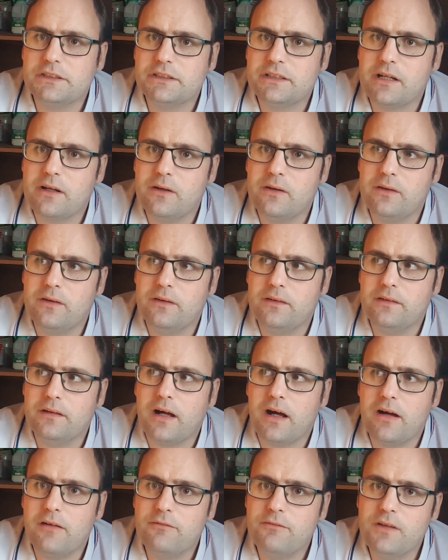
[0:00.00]
so
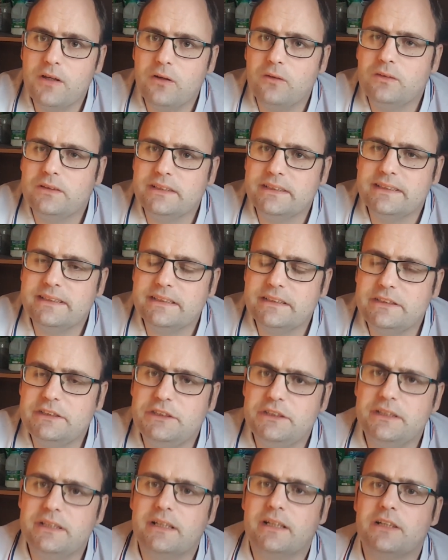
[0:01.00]
I've noticed
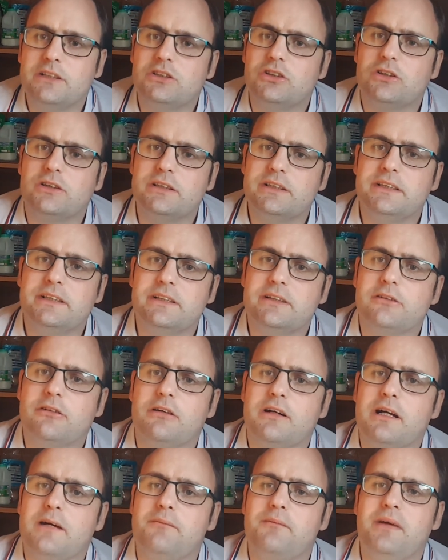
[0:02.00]
this year I tried to
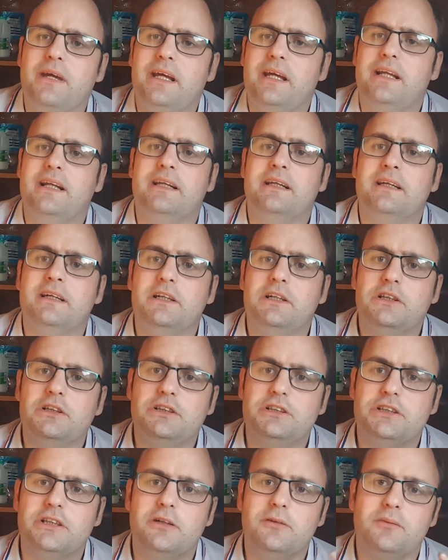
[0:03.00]
cram in
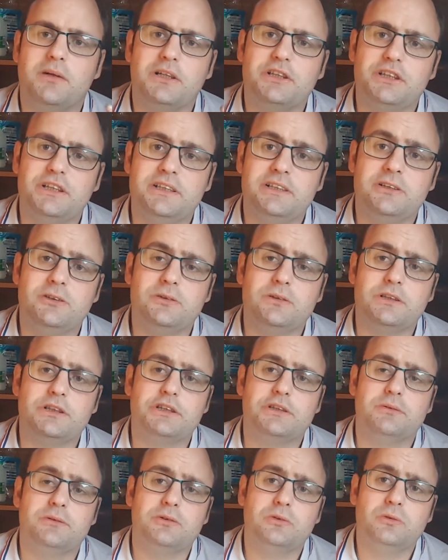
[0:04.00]
so much into a
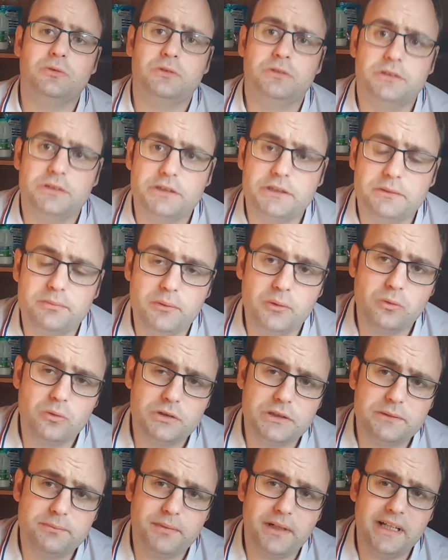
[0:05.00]
small
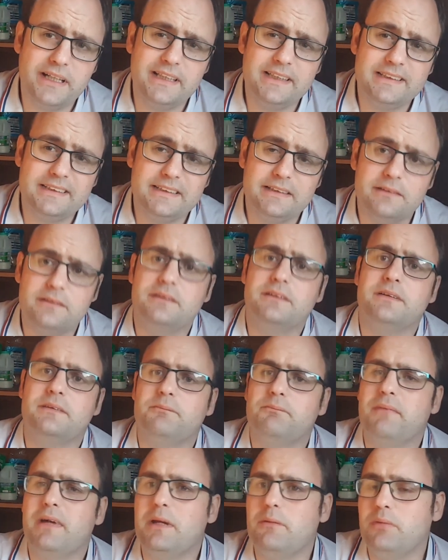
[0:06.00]
space.
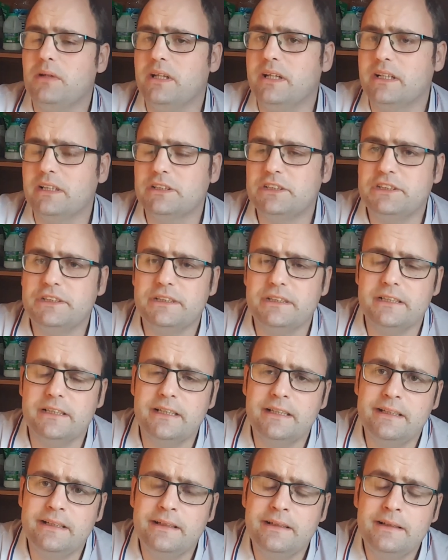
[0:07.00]
Maybe next
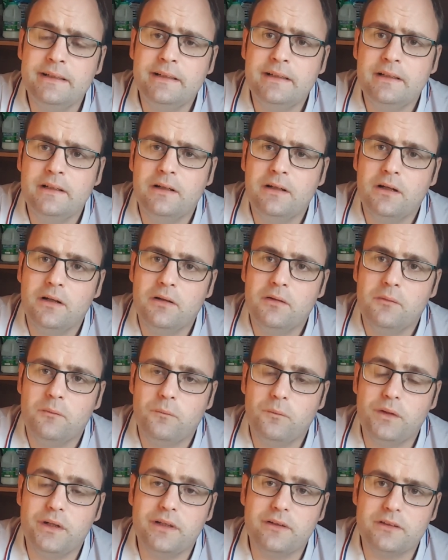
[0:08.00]
year
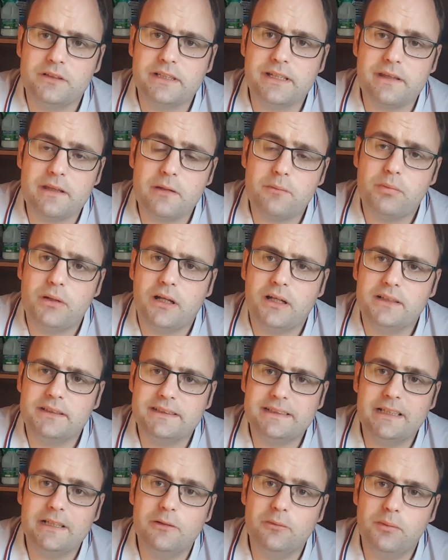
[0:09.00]
we just give the
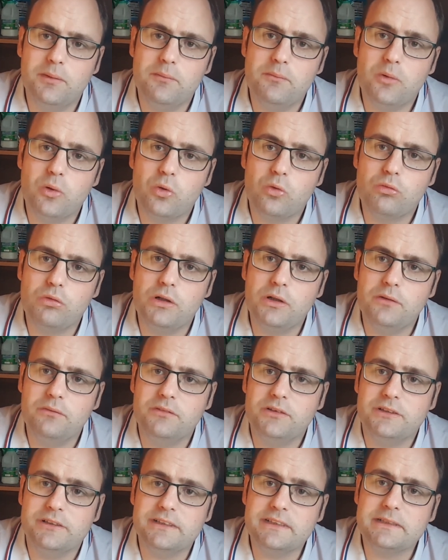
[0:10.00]
plants a little bit more room
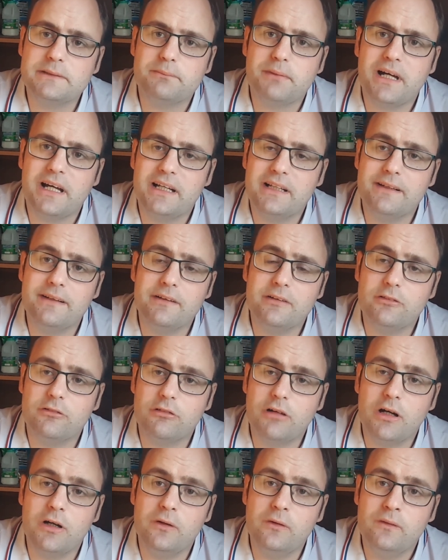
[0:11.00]
to expand and
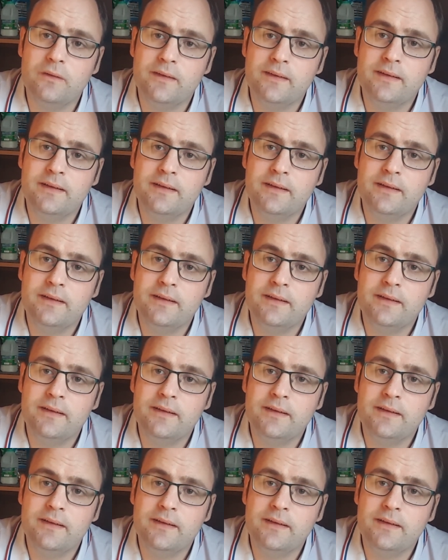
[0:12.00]
grow,